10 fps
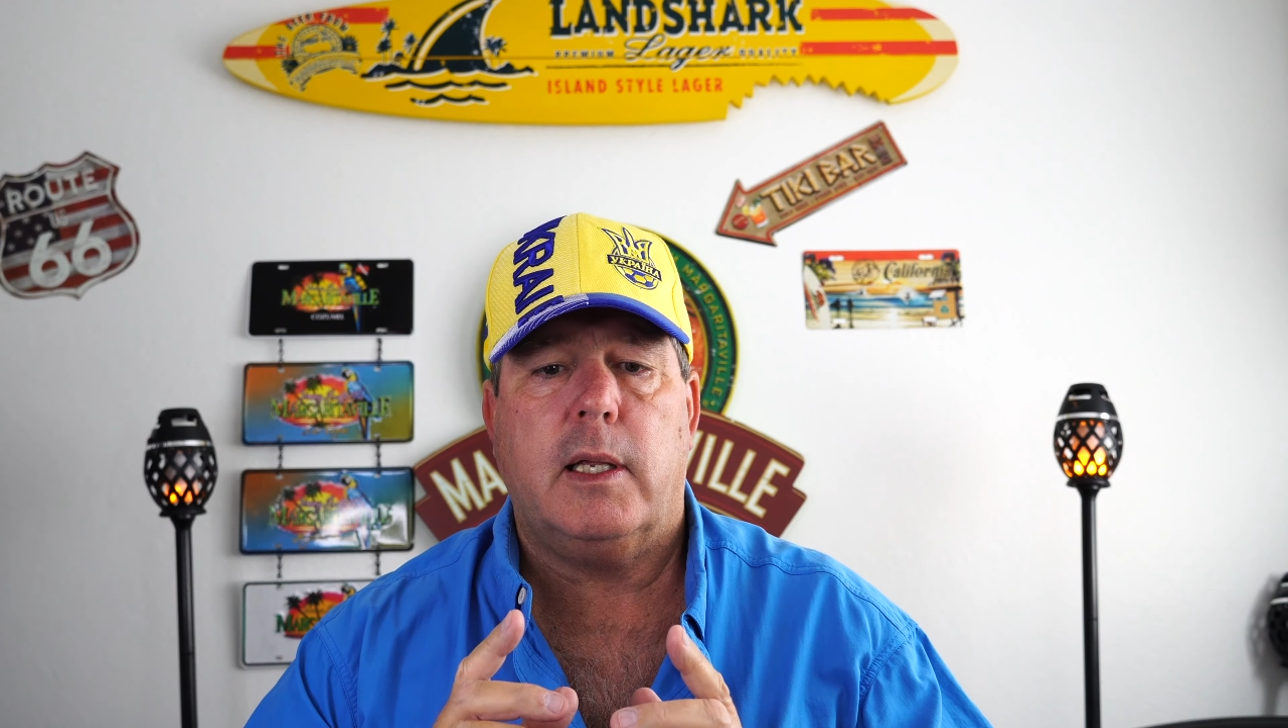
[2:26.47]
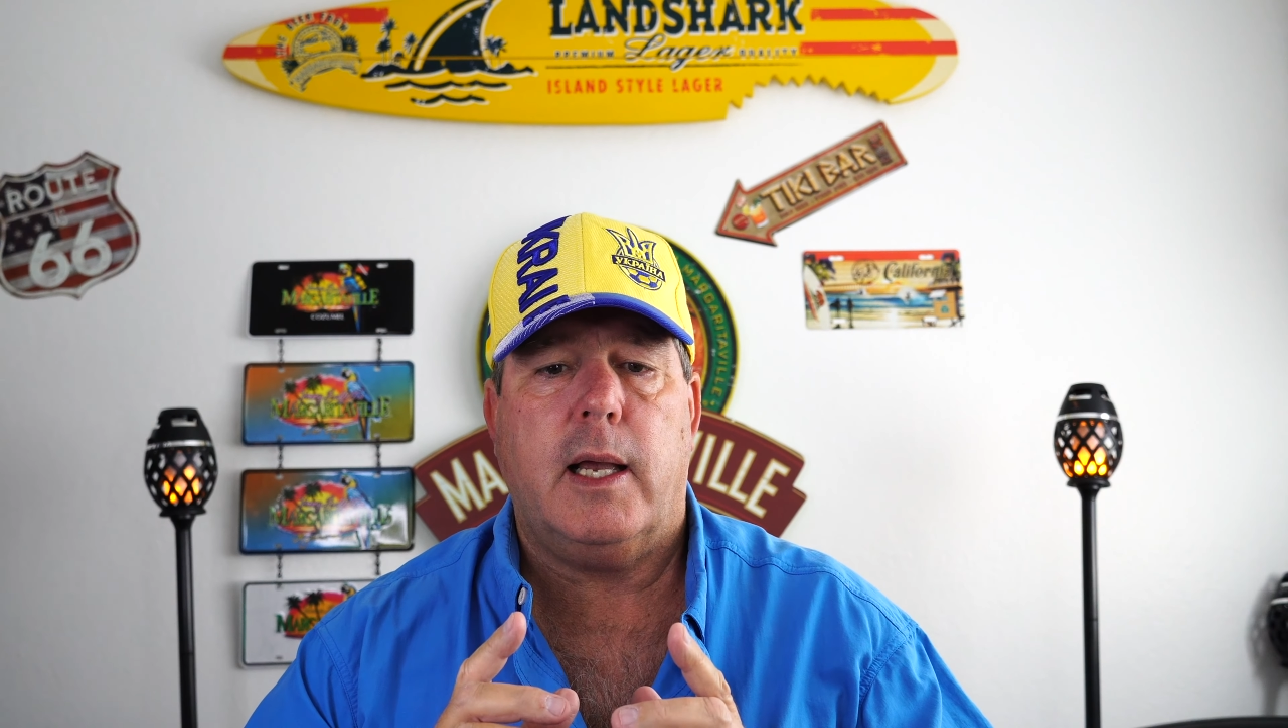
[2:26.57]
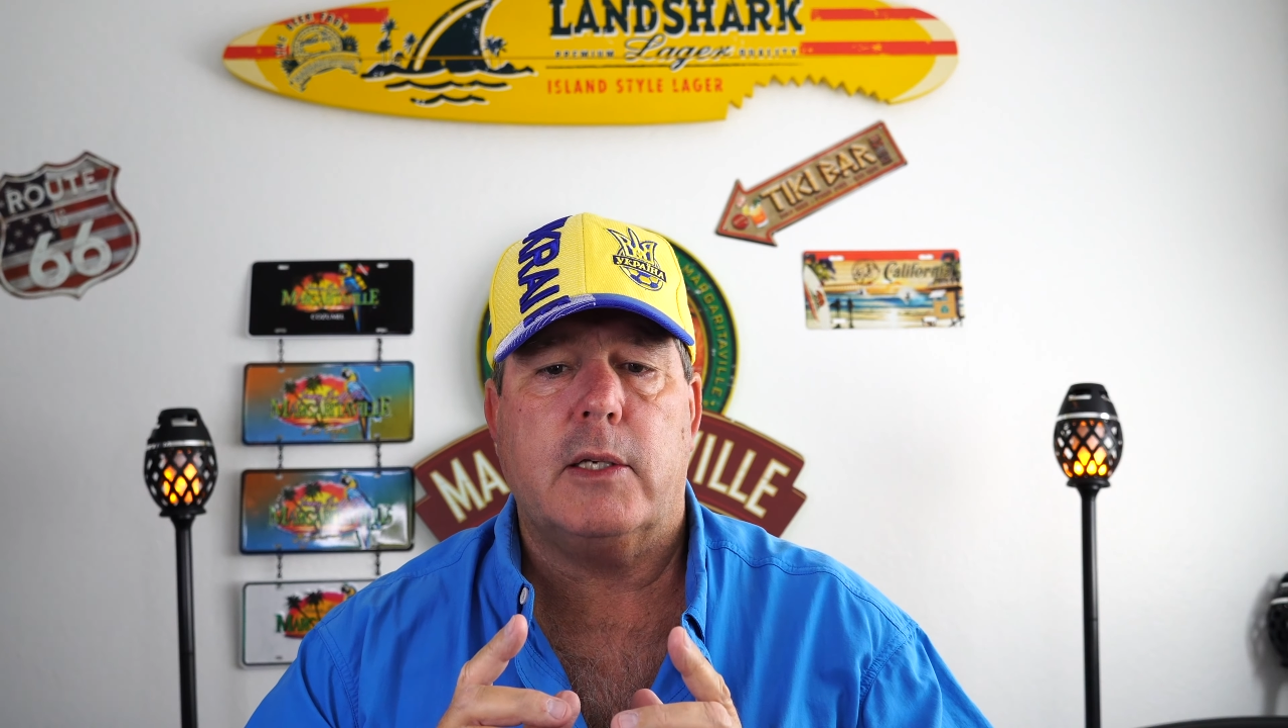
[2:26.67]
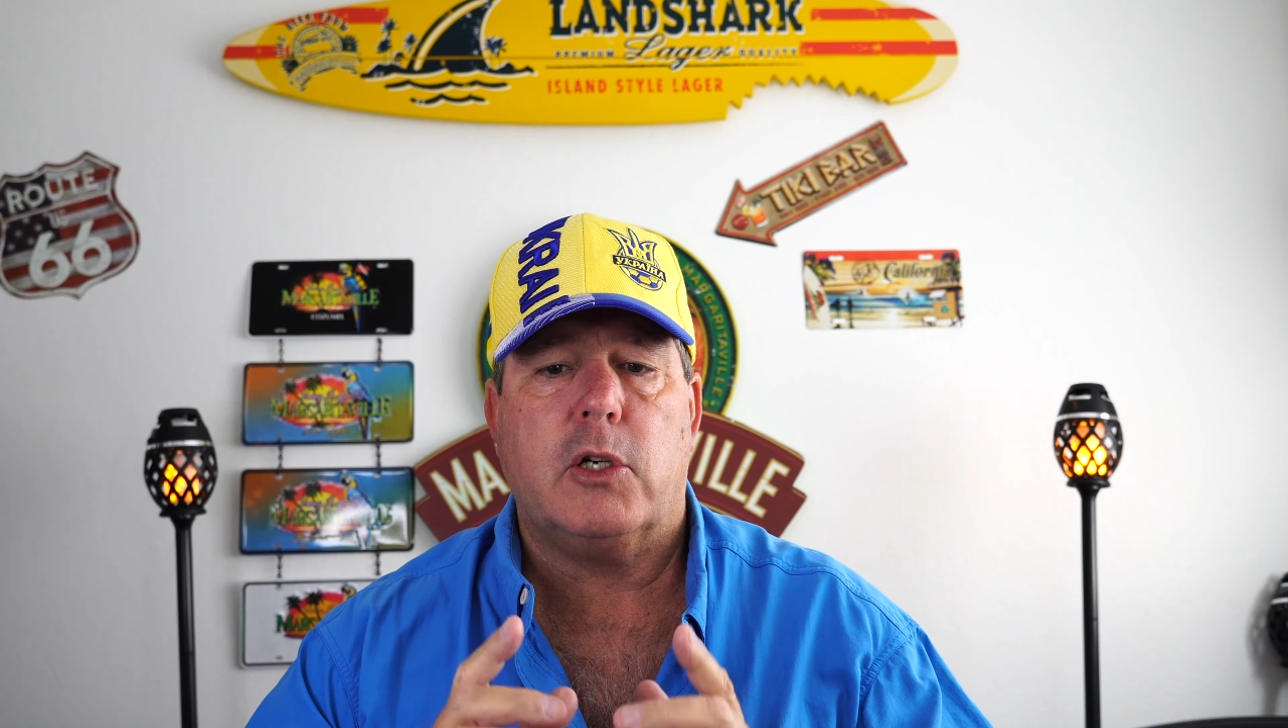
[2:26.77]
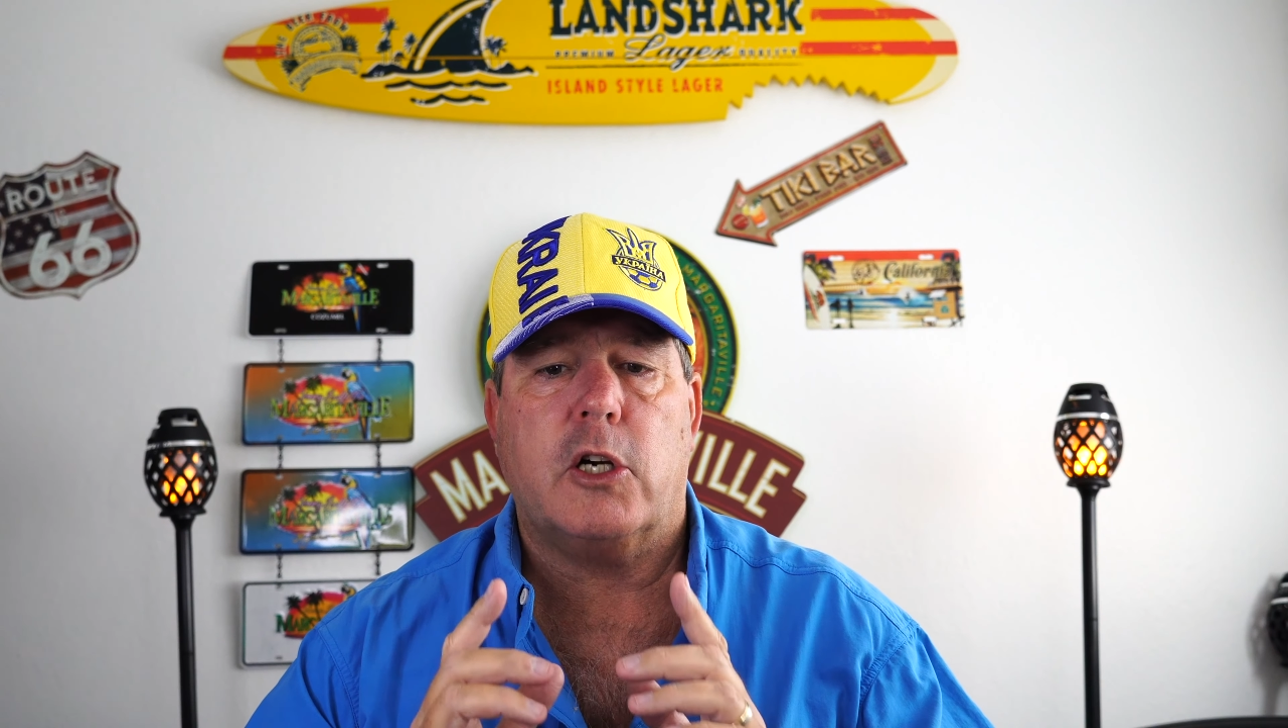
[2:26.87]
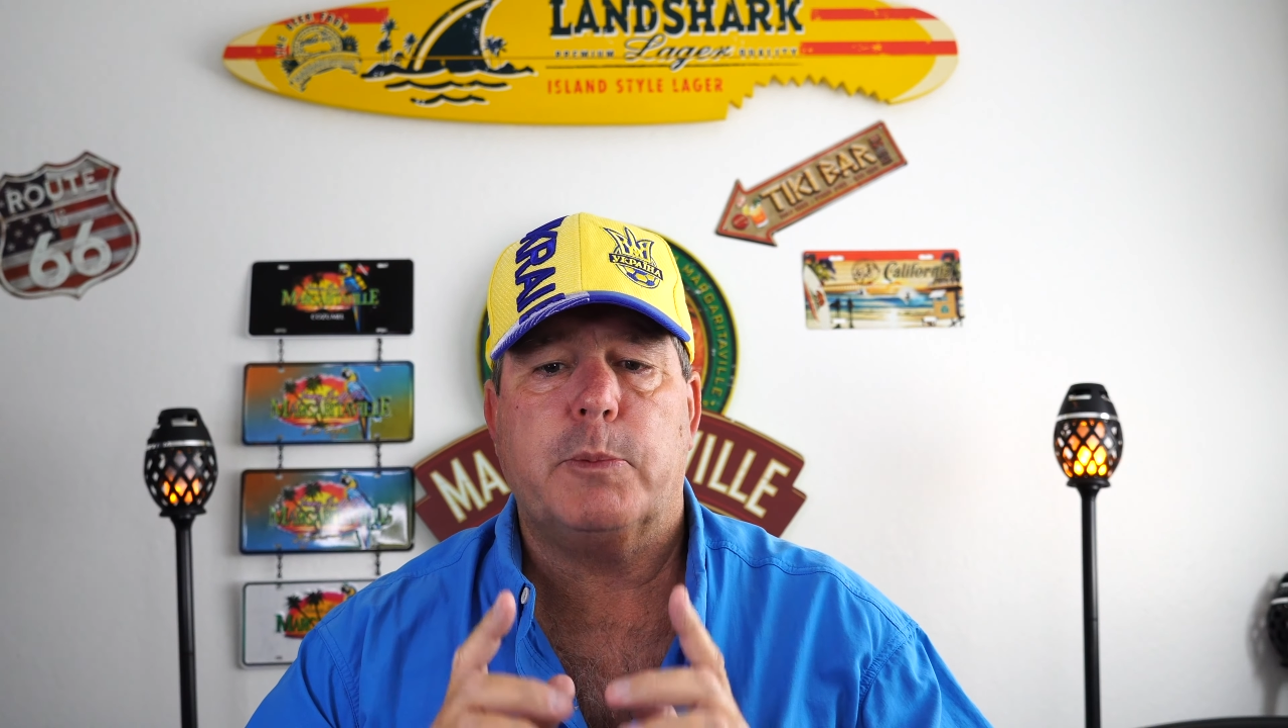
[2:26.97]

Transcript: guests are